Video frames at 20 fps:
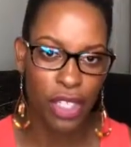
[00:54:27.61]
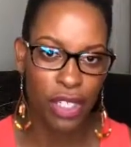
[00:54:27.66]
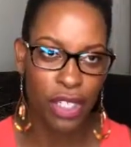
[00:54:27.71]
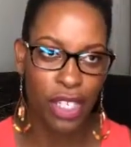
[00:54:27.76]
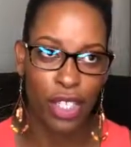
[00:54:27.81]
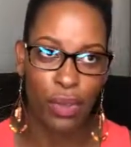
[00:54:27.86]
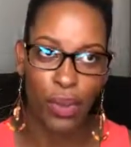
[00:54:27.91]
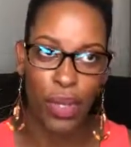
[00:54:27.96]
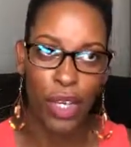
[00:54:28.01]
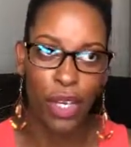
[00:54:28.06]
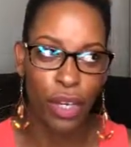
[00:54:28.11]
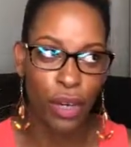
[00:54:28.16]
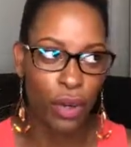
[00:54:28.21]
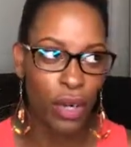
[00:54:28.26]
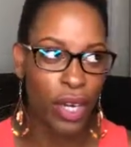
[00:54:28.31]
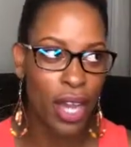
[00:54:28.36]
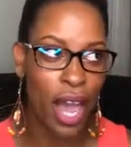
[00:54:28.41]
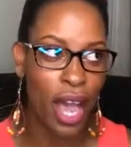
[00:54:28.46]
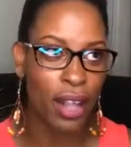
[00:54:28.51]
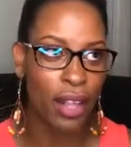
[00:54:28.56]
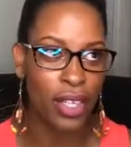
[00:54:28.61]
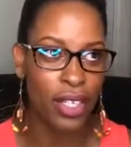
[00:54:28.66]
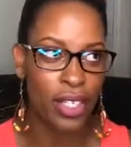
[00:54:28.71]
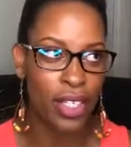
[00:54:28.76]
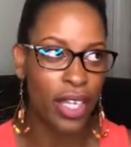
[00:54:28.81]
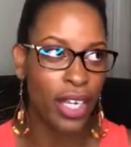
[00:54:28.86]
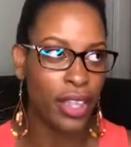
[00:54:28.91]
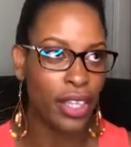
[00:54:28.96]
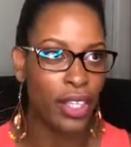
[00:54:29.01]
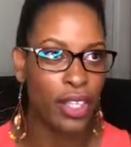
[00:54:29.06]
Because we can go to college
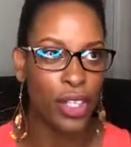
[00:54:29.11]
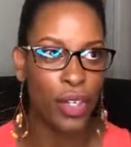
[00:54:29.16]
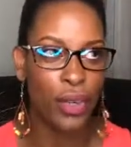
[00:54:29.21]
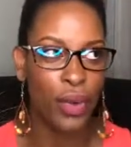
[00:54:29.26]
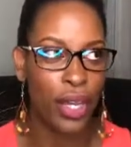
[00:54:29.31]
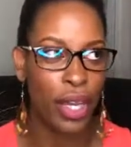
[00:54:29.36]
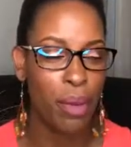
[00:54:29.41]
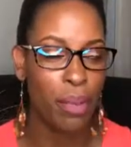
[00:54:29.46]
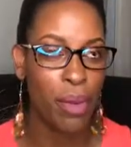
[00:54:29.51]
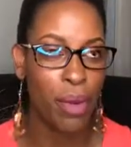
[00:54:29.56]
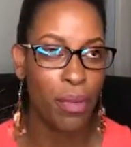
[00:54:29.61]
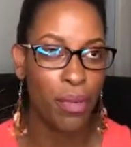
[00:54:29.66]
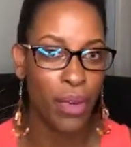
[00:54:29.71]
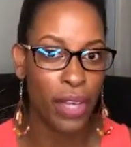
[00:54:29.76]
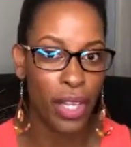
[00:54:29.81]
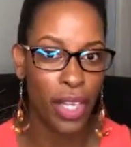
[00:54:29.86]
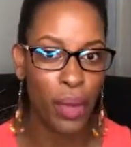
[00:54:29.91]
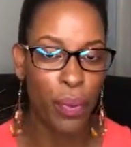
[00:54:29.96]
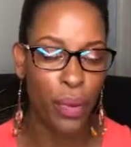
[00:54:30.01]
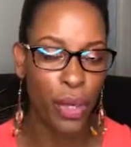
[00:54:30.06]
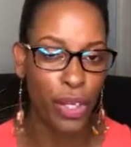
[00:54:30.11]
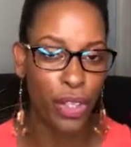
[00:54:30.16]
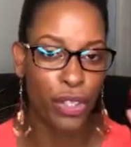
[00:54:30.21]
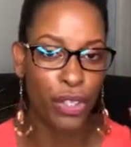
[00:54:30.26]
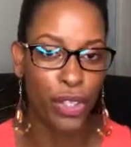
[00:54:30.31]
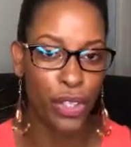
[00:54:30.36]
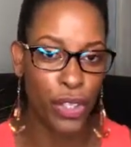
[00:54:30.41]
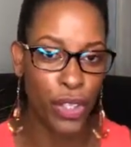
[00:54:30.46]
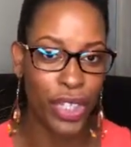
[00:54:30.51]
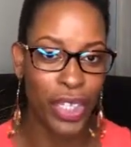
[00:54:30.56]
and get the degree, but really what you're
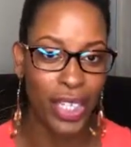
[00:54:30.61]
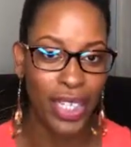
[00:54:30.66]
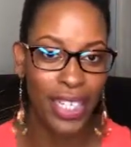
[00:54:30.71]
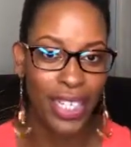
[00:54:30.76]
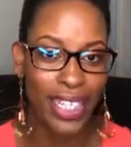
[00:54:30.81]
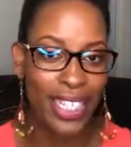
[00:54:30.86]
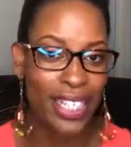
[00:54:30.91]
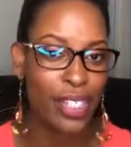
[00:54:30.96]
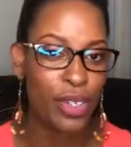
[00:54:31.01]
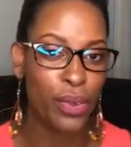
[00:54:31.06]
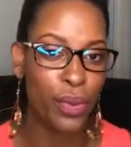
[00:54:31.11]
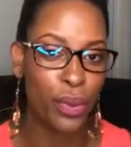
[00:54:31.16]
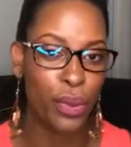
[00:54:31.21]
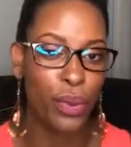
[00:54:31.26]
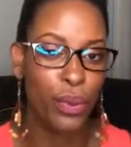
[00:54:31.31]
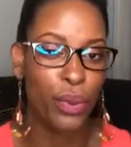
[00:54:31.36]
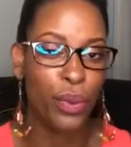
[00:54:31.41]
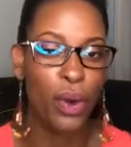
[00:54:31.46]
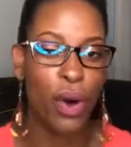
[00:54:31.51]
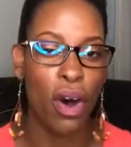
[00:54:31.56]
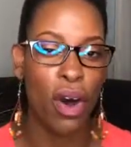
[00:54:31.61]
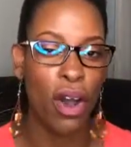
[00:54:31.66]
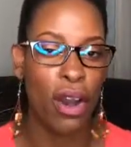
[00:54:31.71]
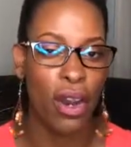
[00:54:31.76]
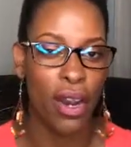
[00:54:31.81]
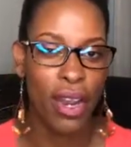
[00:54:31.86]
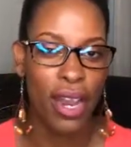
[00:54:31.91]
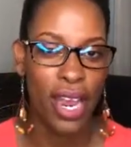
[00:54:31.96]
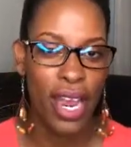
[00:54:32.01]
learning is who you are.